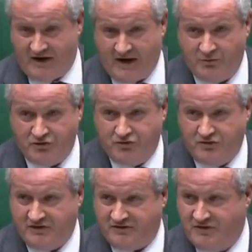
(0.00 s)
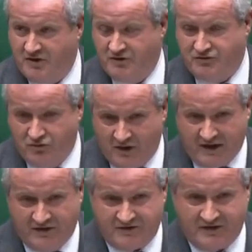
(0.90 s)
and I will do this two
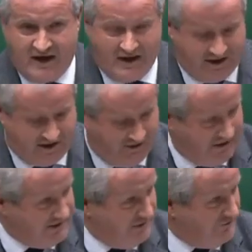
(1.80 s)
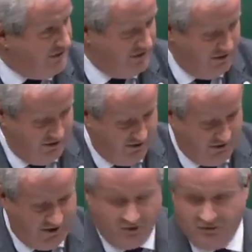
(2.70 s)
lines in Gaelic and then give an
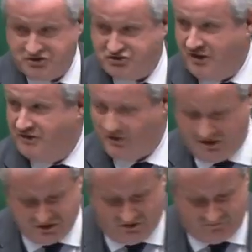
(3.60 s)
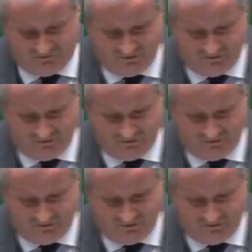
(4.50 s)
English translation.